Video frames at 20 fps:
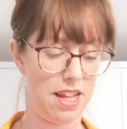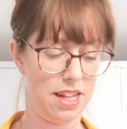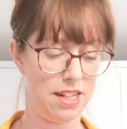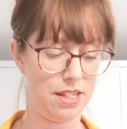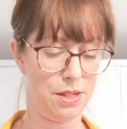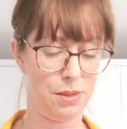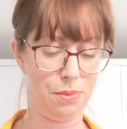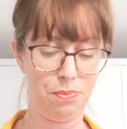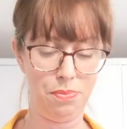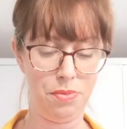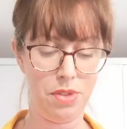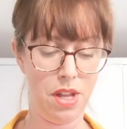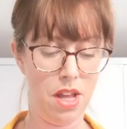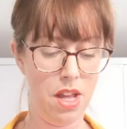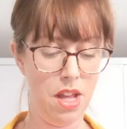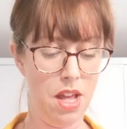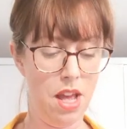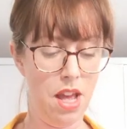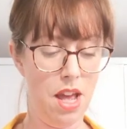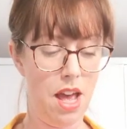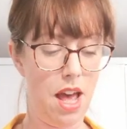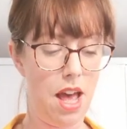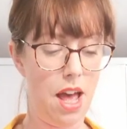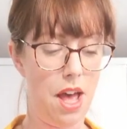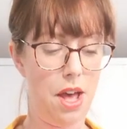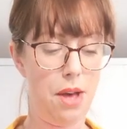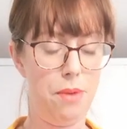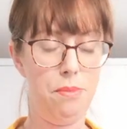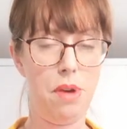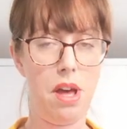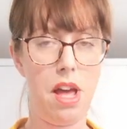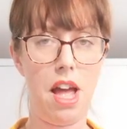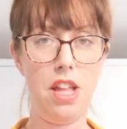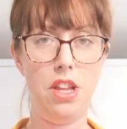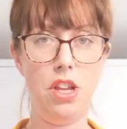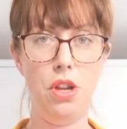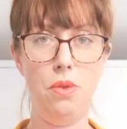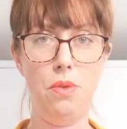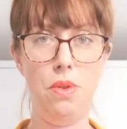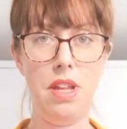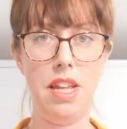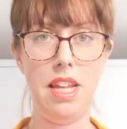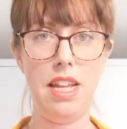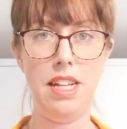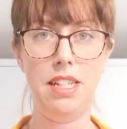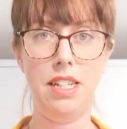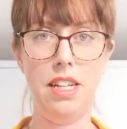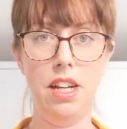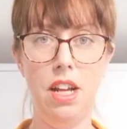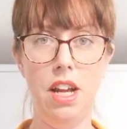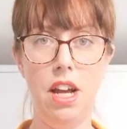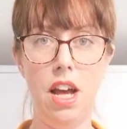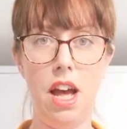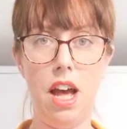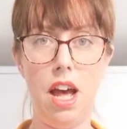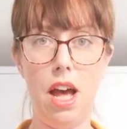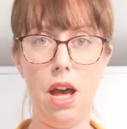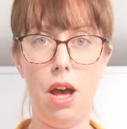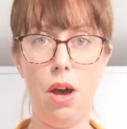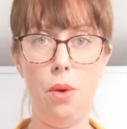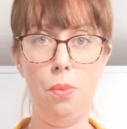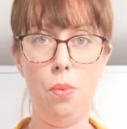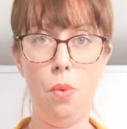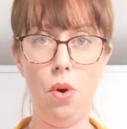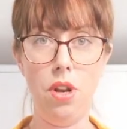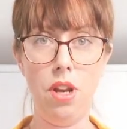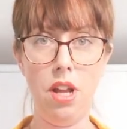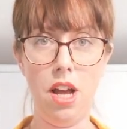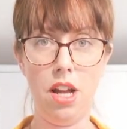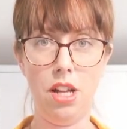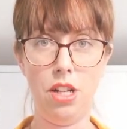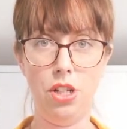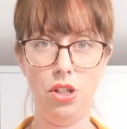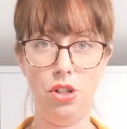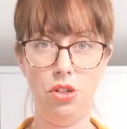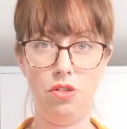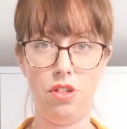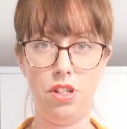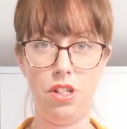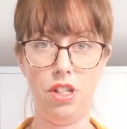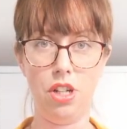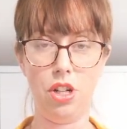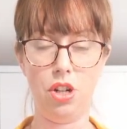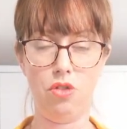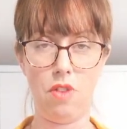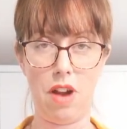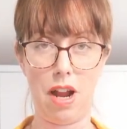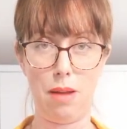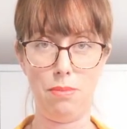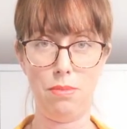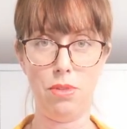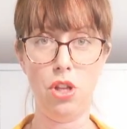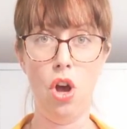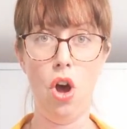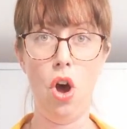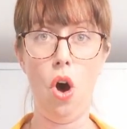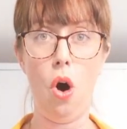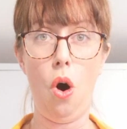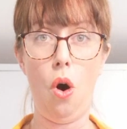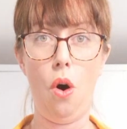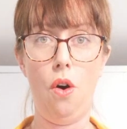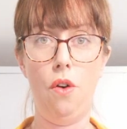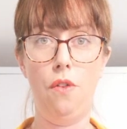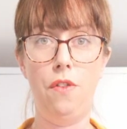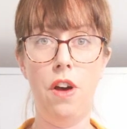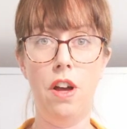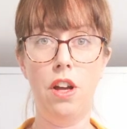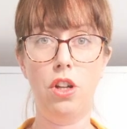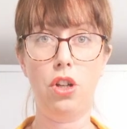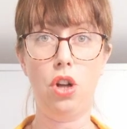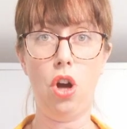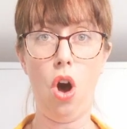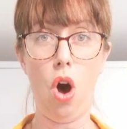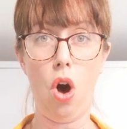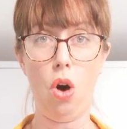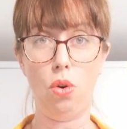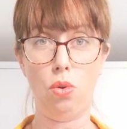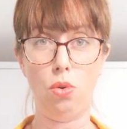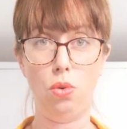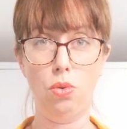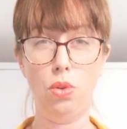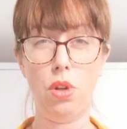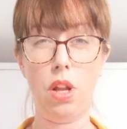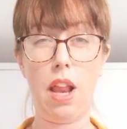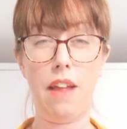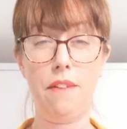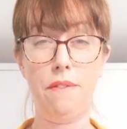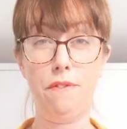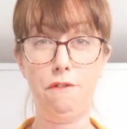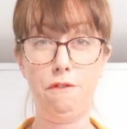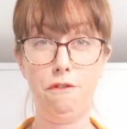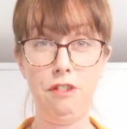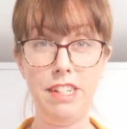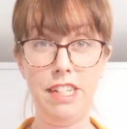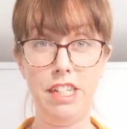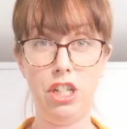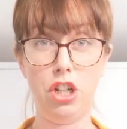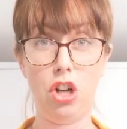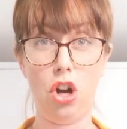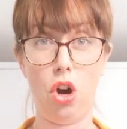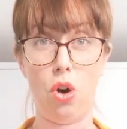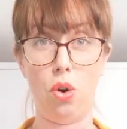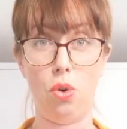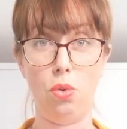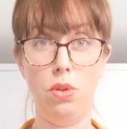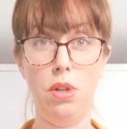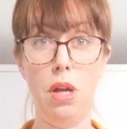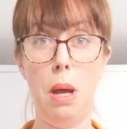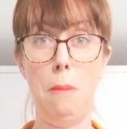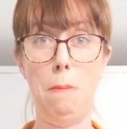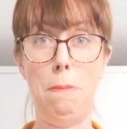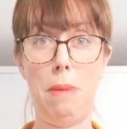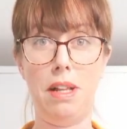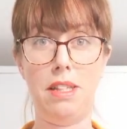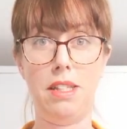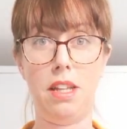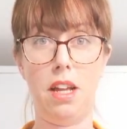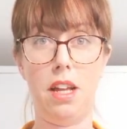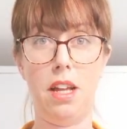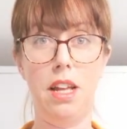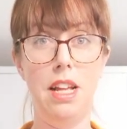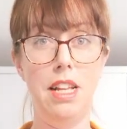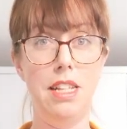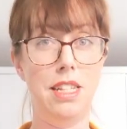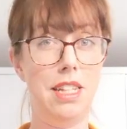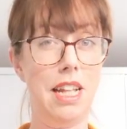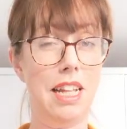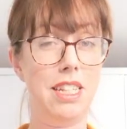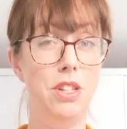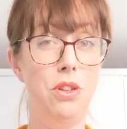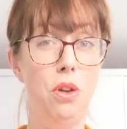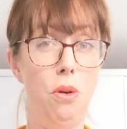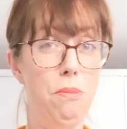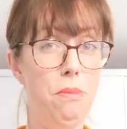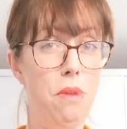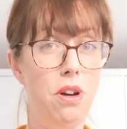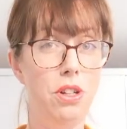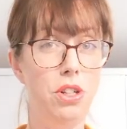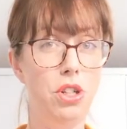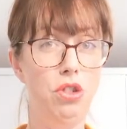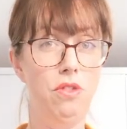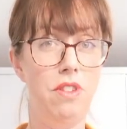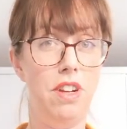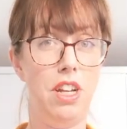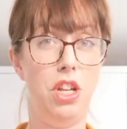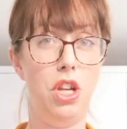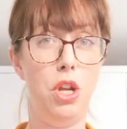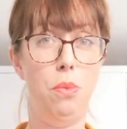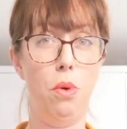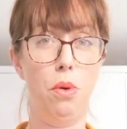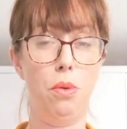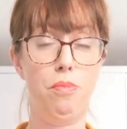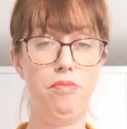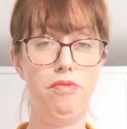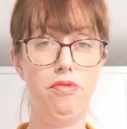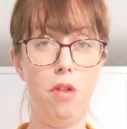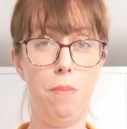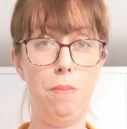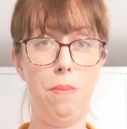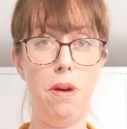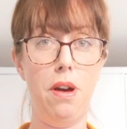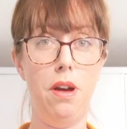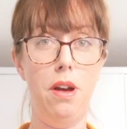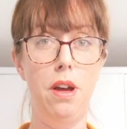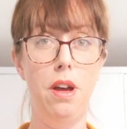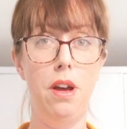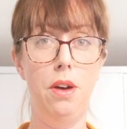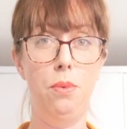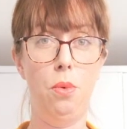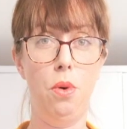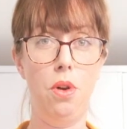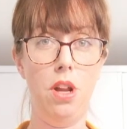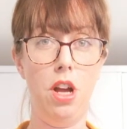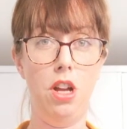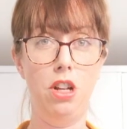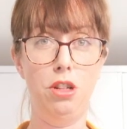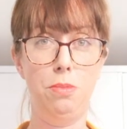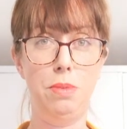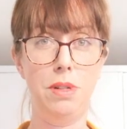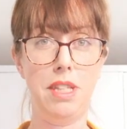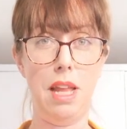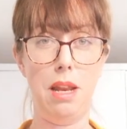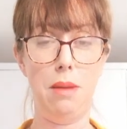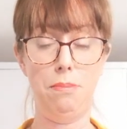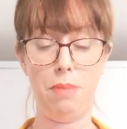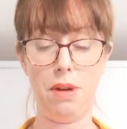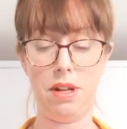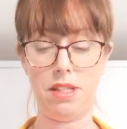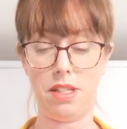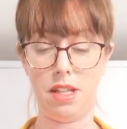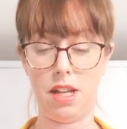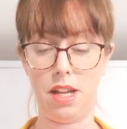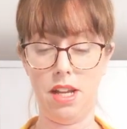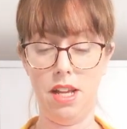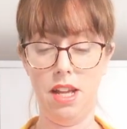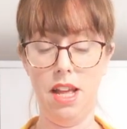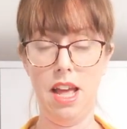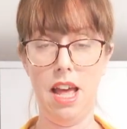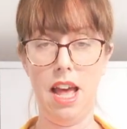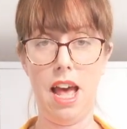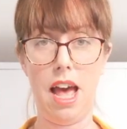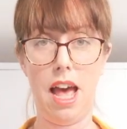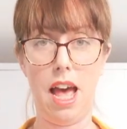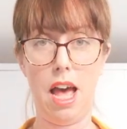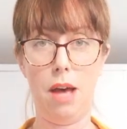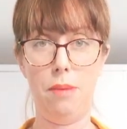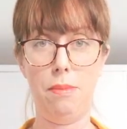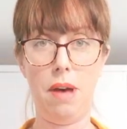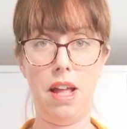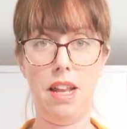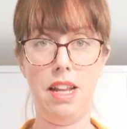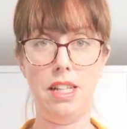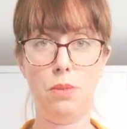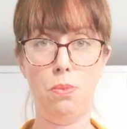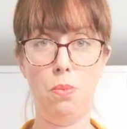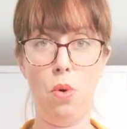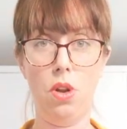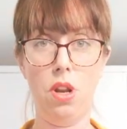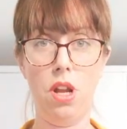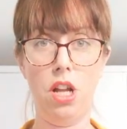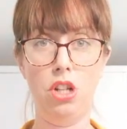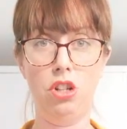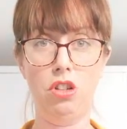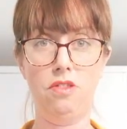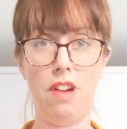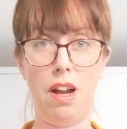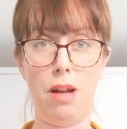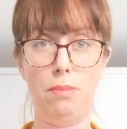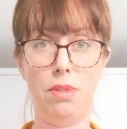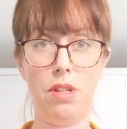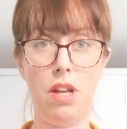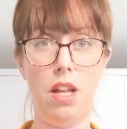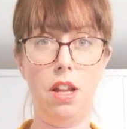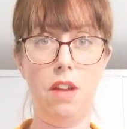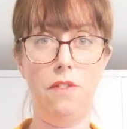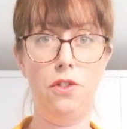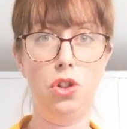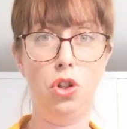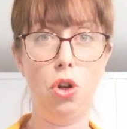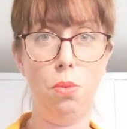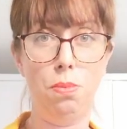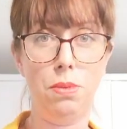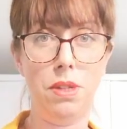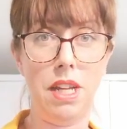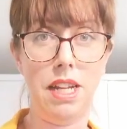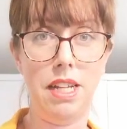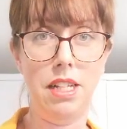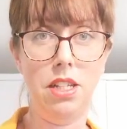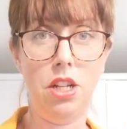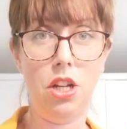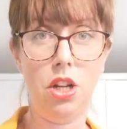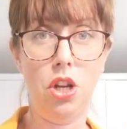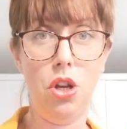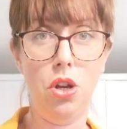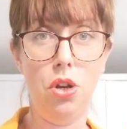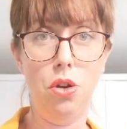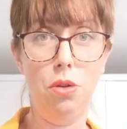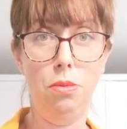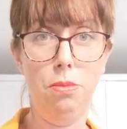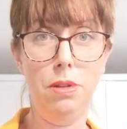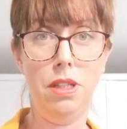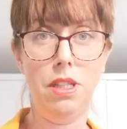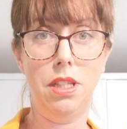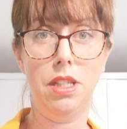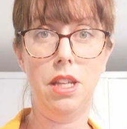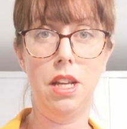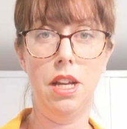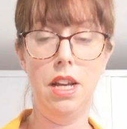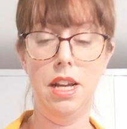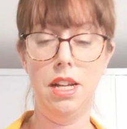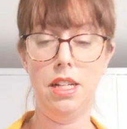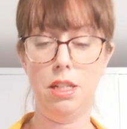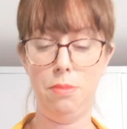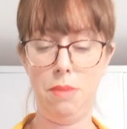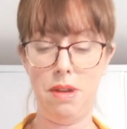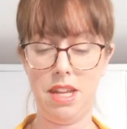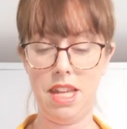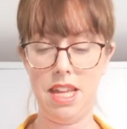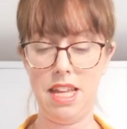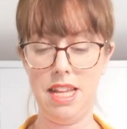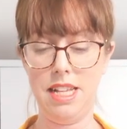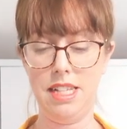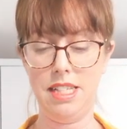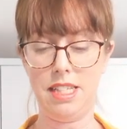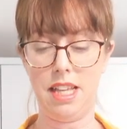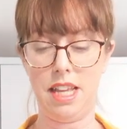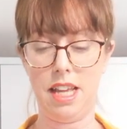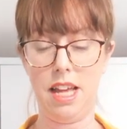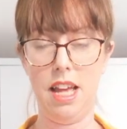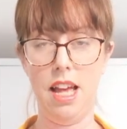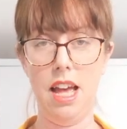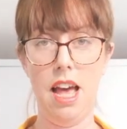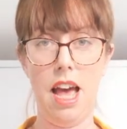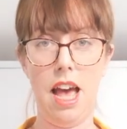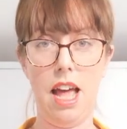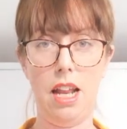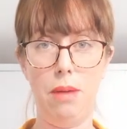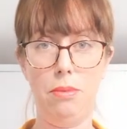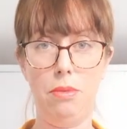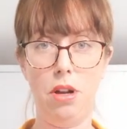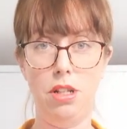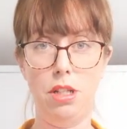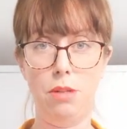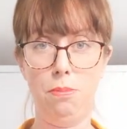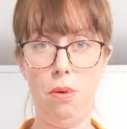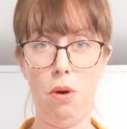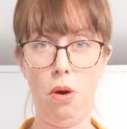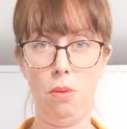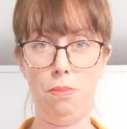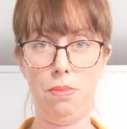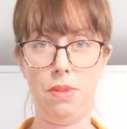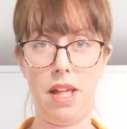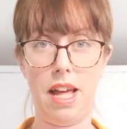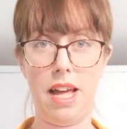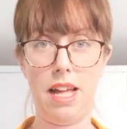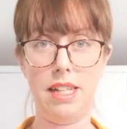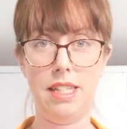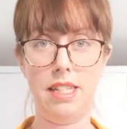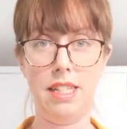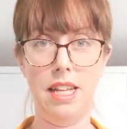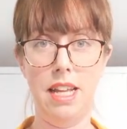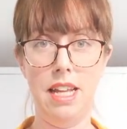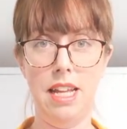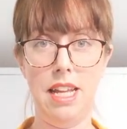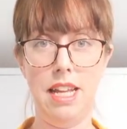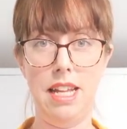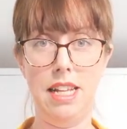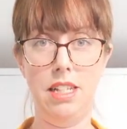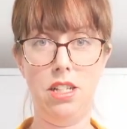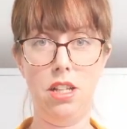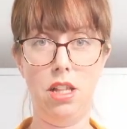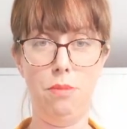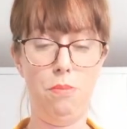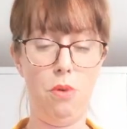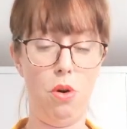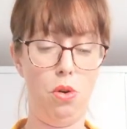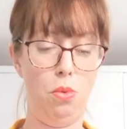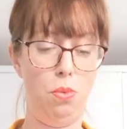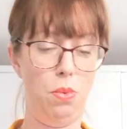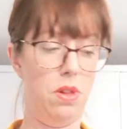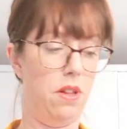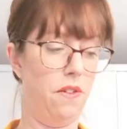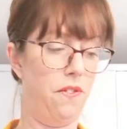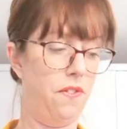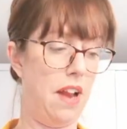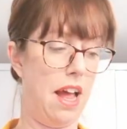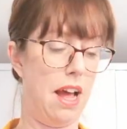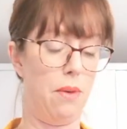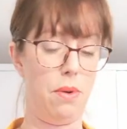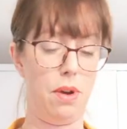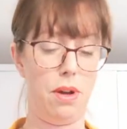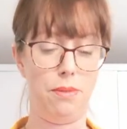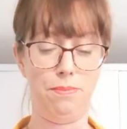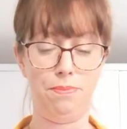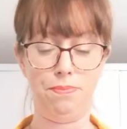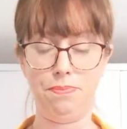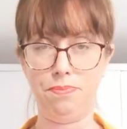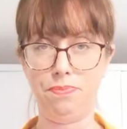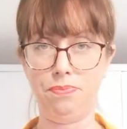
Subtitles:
that. And you need 100 grams of cold, like fridge cold butter. So that's not margarine, you want proper 100% butter, and it's 100 grams, and I've chopped it into cubes to make it easier, and I'm going to pop that into the bowl with the flour.